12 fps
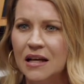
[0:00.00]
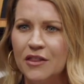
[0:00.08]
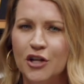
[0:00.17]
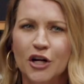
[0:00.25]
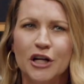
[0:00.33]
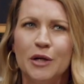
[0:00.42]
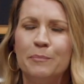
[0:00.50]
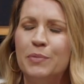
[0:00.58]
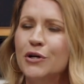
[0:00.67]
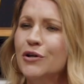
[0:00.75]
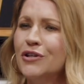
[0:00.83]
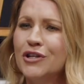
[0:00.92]
They're going to
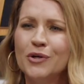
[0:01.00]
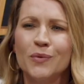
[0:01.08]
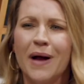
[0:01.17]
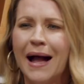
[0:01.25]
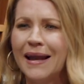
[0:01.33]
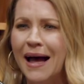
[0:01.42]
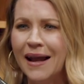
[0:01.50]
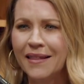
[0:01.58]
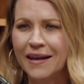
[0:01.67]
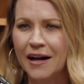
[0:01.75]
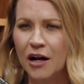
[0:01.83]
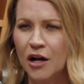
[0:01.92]
boo you right out of
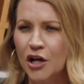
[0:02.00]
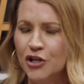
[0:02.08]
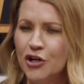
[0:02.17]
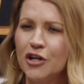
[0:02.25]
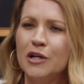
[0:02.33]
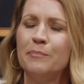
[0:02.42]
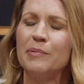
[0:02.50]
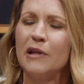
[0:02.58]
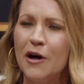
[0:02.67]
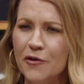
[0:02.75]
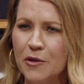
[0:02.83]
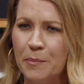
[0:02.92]
there. You're going to
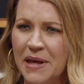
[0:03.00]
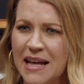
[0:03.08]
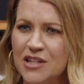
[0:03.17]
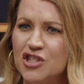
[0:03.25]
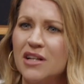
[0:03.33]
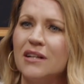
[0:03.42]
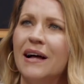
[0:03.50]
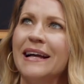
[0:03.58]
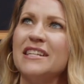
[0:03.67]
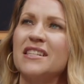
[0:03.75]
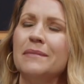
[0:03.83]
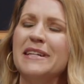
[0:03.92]
blow the pitch. The
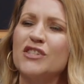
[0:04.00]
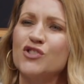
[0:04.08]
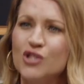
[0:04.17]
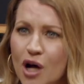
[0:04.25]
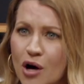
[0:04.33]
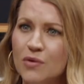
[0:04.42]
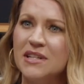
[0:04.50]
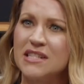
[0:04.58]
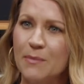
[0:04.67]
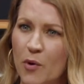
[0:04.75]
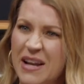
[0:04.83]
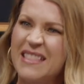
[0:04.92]
client is going to be so
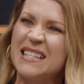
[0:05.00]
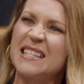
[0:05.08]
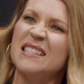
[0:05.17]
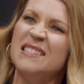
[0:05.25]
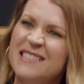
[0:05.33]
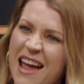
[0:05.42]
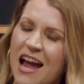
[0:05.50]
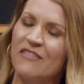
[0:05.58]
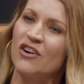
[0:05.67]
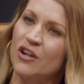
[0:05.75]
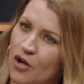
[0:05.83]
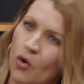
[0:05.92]
disappointed. This is
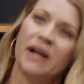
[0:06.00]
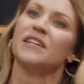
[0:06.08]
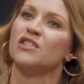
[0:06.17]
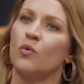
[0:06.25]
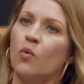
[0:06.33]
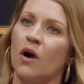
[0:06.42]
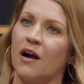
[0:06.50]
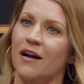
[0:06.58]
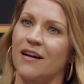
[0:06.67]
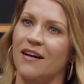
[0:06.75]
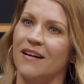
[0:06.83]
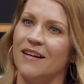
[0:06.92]
never going to
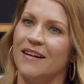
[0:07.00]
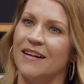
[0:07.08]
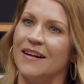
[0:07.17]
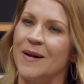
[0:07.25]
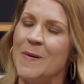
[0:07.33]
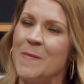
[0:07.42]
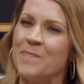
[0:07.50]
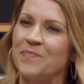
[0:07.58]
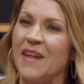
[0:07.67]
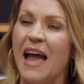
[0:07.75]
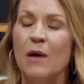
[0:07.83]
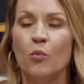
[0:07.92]
work.
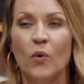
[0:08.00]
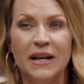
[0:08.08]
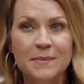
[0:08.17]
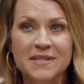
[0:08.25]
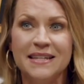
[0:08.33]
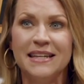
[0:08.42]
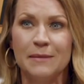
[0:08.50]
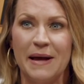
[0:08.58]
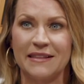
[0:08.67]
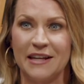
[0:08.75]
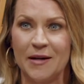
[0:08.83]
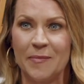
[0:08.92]
And when I'm standing
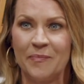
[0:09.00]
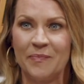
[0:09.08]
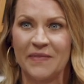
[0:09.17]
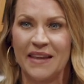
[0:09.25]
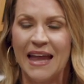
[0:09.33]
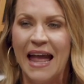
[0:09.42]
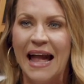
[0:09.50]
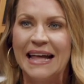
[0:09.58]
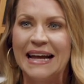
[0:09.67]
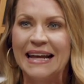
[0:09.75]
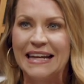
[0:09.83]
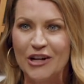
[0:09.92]
back there
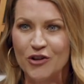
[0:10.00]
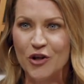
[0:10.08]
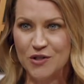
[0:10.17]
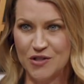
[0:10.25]
and I hear those